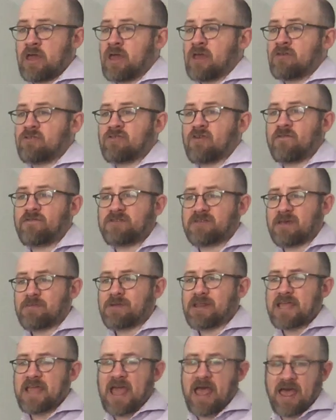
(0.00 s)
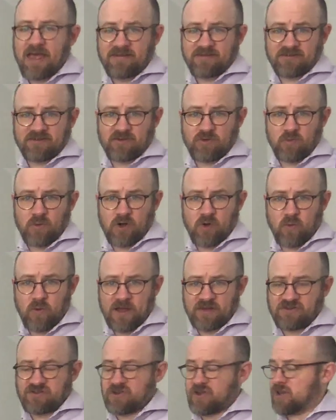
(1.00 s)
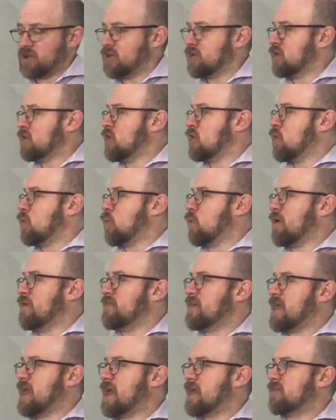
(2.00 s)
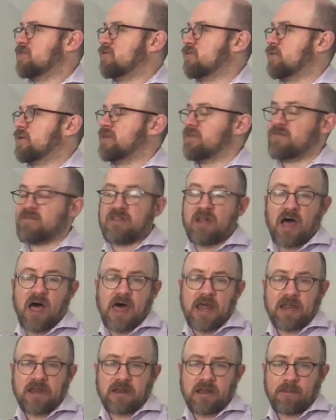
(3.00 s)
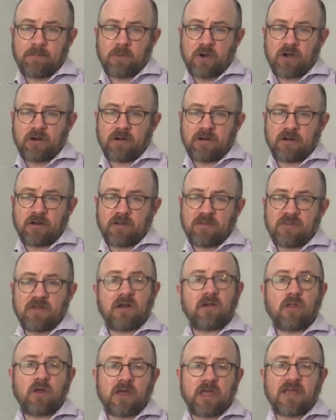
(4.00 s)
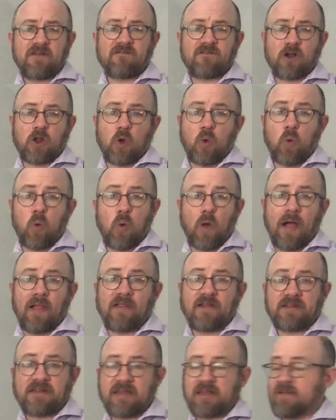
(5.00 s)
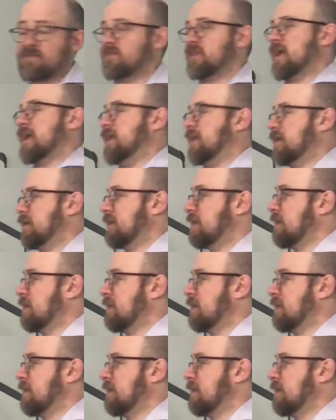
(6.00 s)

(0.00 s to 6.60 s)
So if somebody asks you a question where the answer is not a number, they're looking for qualitative data,